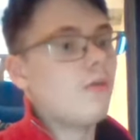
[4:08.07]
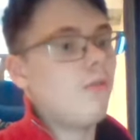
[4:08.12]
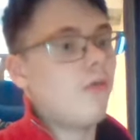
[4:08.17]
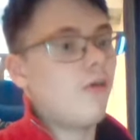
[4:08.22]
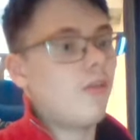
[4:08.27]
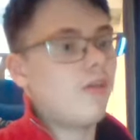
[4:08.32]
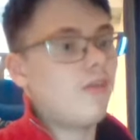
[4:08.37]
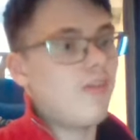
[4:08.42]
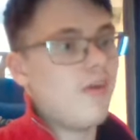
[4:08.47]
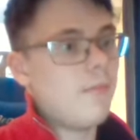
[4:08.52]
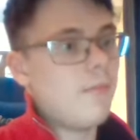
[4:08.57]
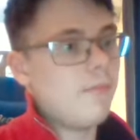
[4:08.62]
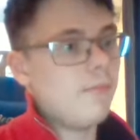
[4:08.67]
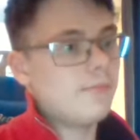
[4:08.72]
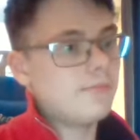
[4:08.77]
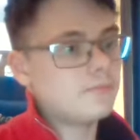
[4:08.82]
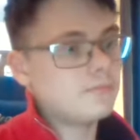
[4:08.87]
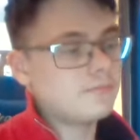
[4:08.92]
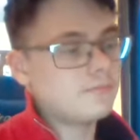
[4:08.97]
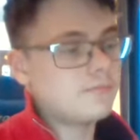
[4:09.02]
One of
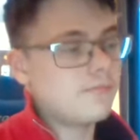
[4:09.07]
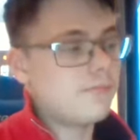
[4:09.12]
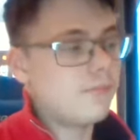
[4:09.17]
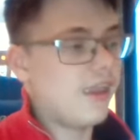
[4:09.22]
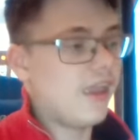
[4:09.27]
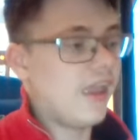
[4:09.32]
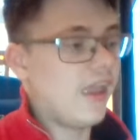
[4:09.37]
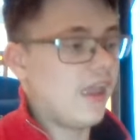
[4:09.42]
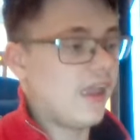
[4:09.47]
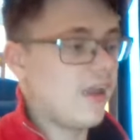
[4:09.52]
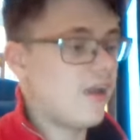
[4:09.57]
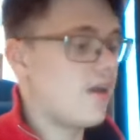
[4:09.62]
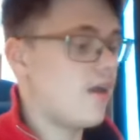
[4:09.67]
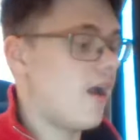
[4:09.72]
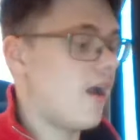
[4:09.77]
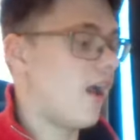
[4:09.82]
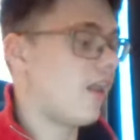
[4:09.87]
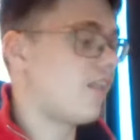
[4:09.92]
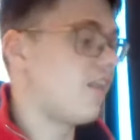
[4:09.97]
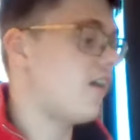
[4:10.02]
them being
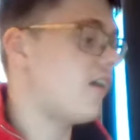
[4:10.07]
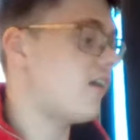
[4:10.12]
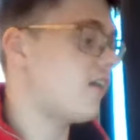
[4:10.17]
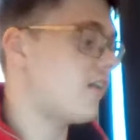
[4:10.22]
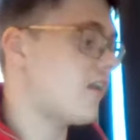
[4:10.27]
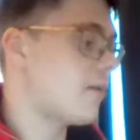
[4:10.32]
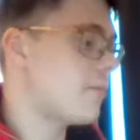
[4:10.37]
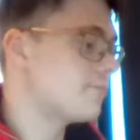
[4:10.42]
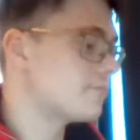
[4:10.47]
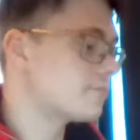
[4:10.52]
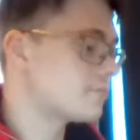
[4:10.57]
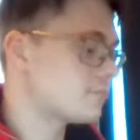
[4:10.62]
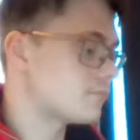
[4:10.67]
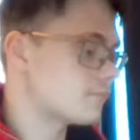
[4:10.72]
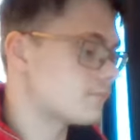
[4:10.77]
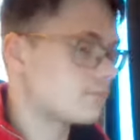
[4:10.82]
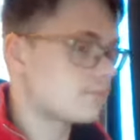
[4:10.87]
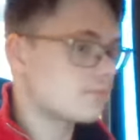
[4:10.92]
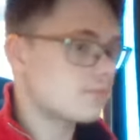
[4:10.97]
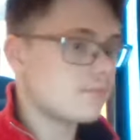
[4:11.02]
a nickname,
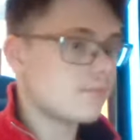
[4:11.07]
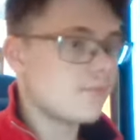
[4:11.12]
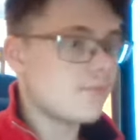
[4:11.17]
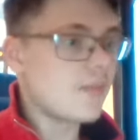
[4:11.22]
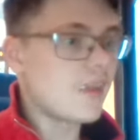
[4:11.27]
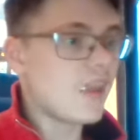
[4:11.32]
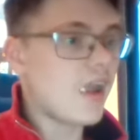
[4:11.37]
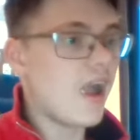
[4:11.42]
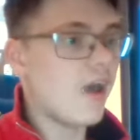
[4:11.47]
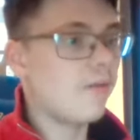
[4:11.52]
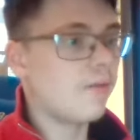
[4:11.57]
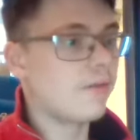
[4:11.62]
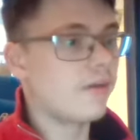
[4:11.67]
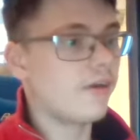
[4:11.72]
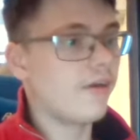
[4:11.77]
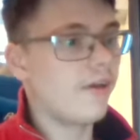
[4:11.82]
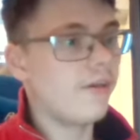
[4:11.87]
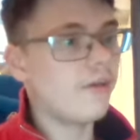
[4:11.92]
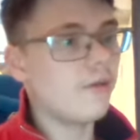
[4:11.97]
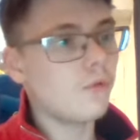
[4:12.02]
and
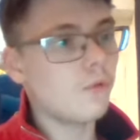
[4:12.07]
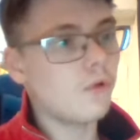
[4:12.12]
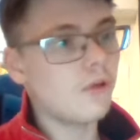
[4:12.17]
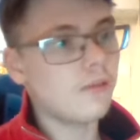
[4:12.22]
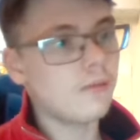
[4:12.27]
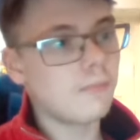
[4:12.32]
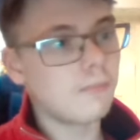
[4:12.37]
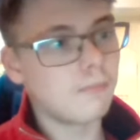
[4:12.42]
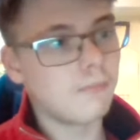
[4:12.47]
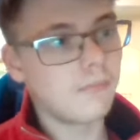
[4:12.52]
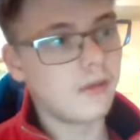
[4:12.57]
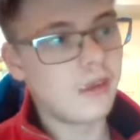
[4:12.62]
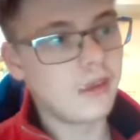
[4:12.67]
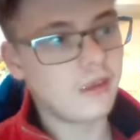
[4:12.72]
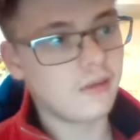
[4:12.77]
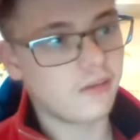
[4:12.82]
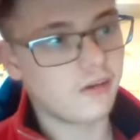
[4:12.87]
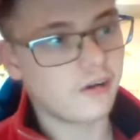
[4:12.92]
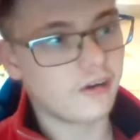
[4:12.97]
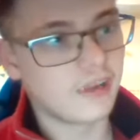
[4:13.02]
the other one
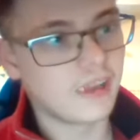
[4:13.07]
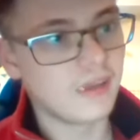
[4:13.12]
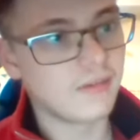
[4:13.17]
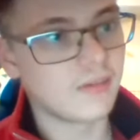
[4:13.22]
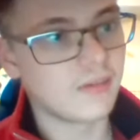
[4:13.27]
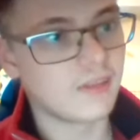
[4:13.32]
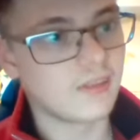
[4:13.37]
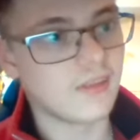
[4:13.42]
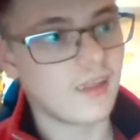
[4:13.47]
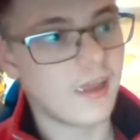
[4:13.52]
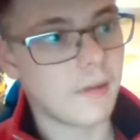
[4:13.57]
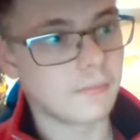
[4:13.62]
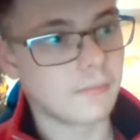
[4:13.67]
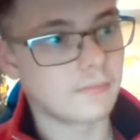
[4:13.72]
being their given name.